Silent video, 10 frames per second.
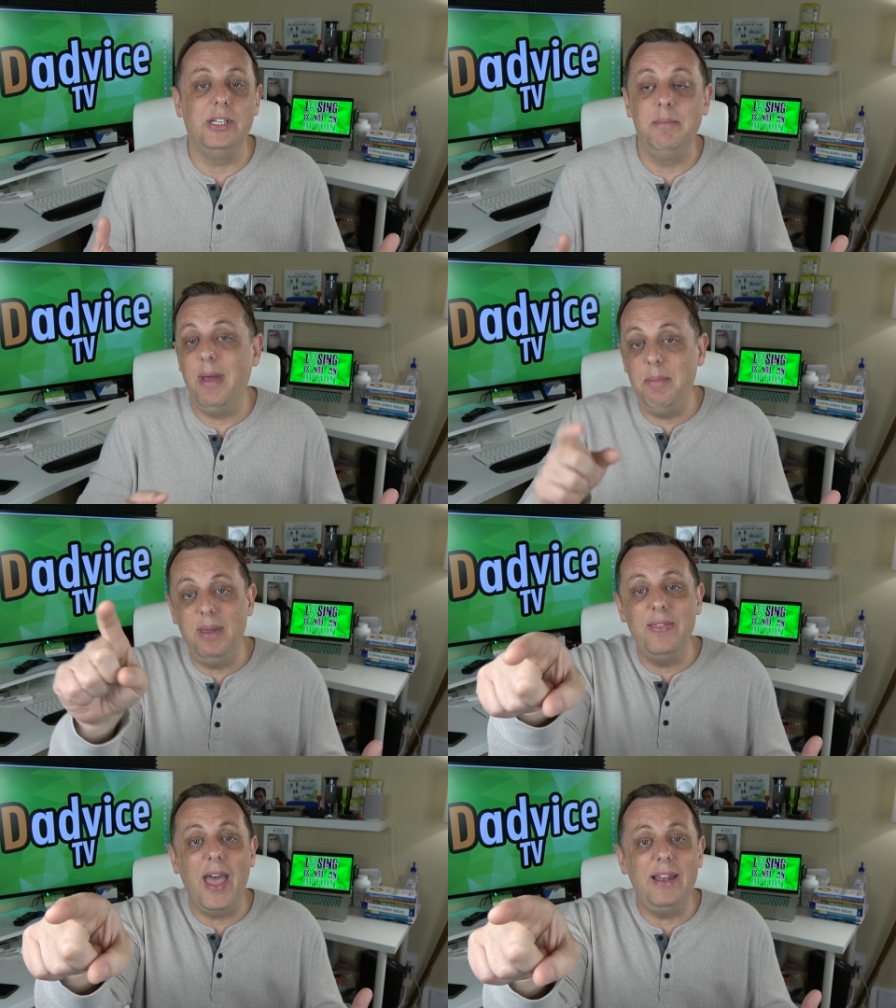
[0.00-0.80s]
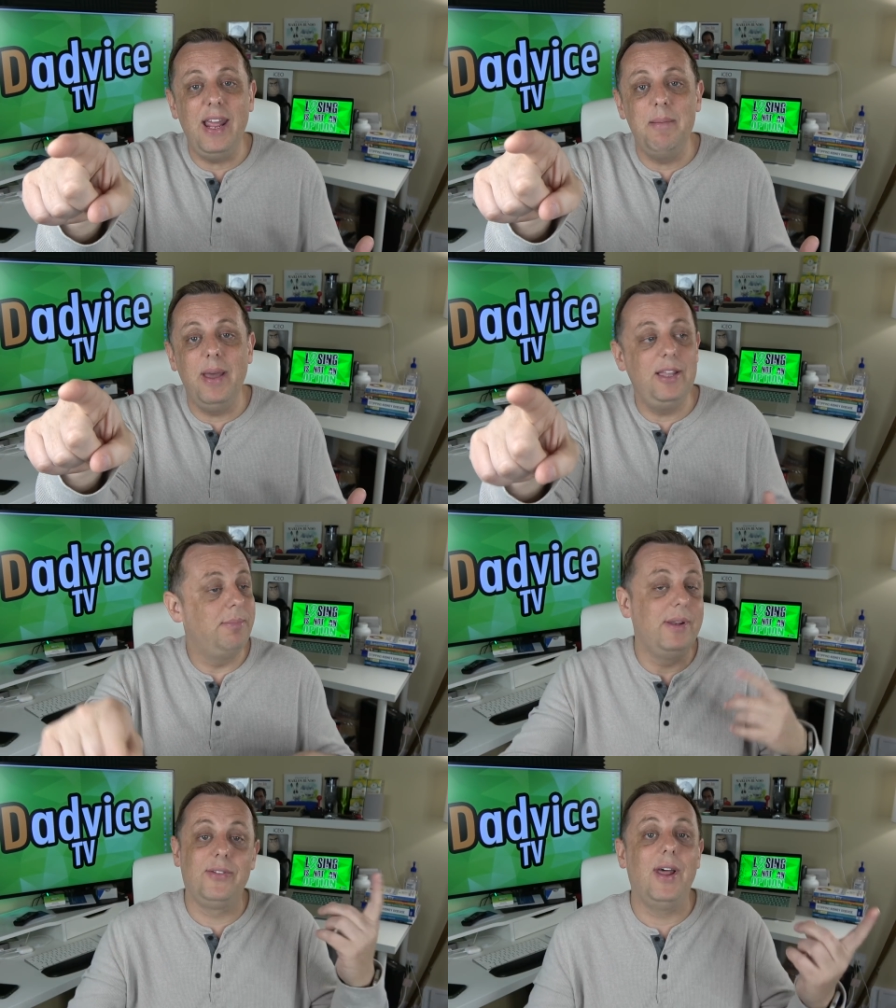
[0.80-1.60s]
It may be in that
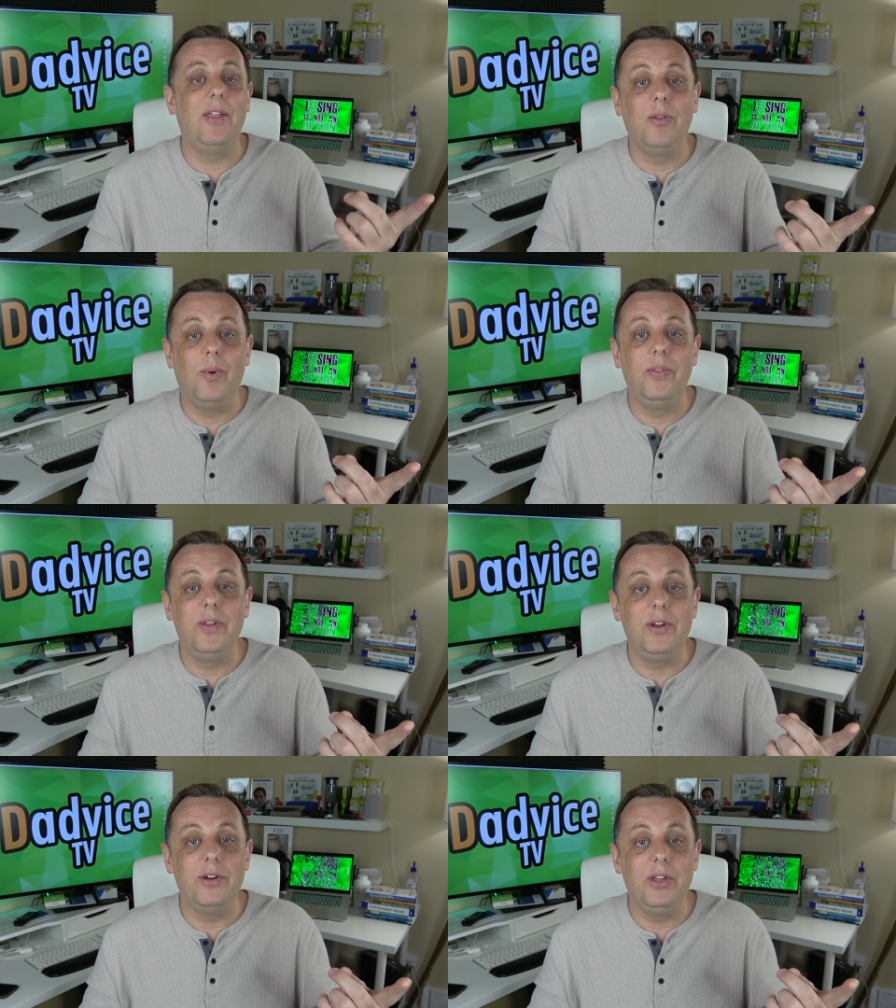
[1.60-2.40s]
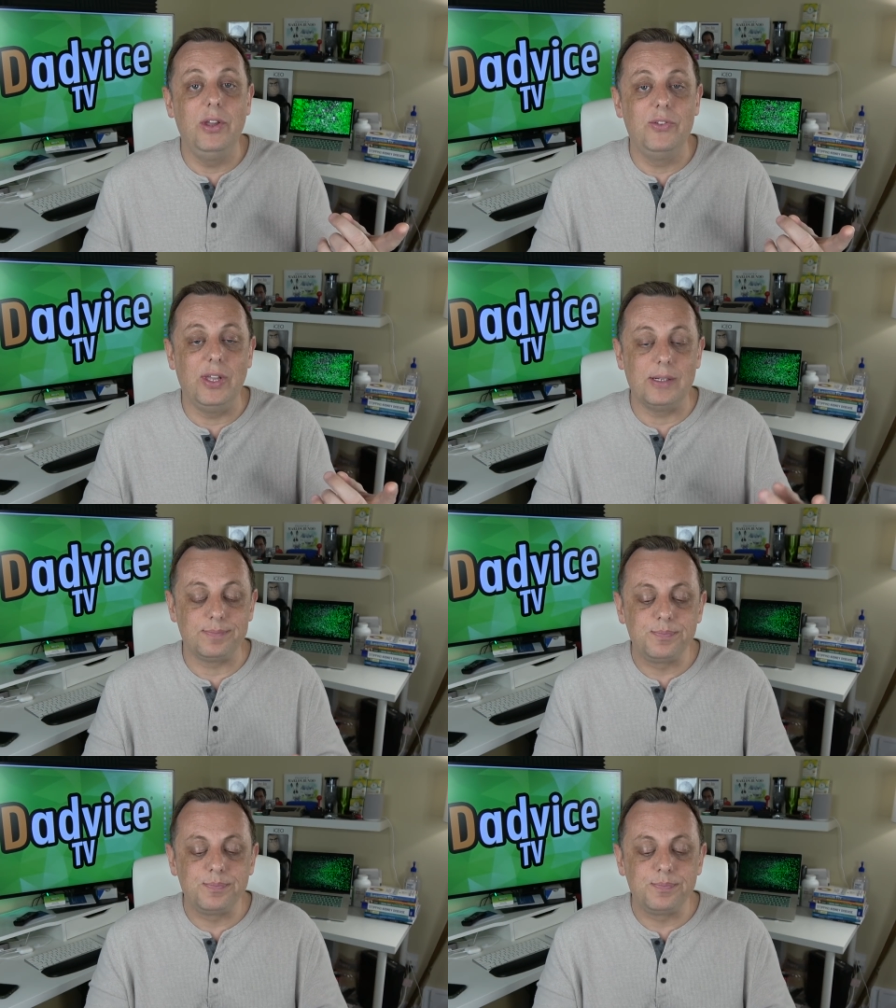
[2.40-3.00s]
database, but it's not the one that you're using.